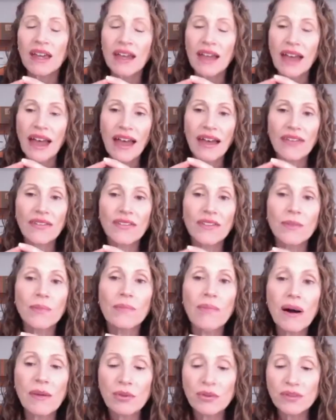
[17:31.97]
And the
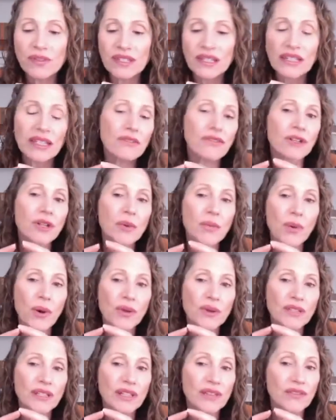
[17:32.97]
bubbles are given a
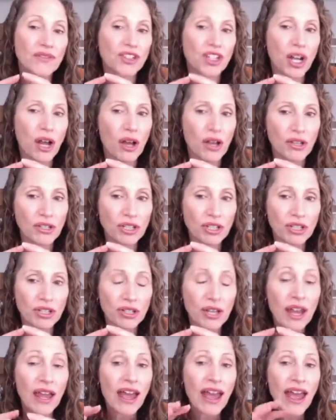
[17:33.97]
positive charge.
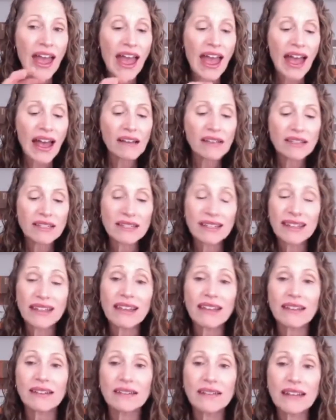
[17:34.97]
Our
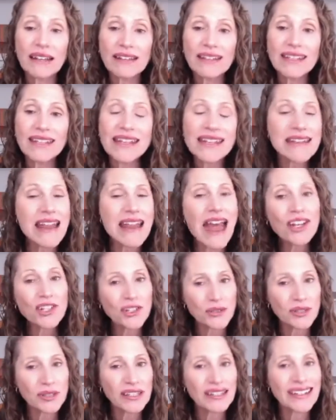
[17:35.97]
skin is
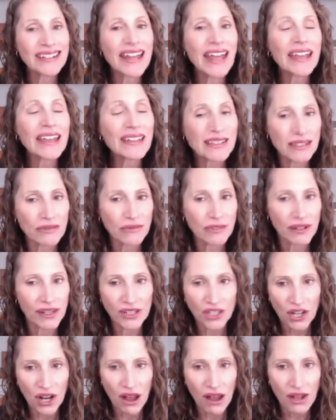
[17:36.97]
naturally negatively
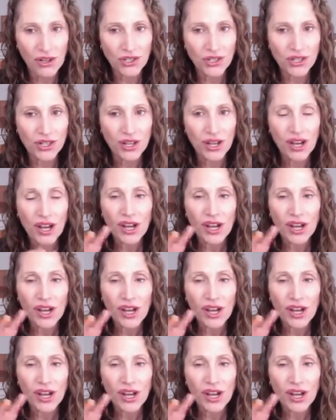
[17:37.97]
charged.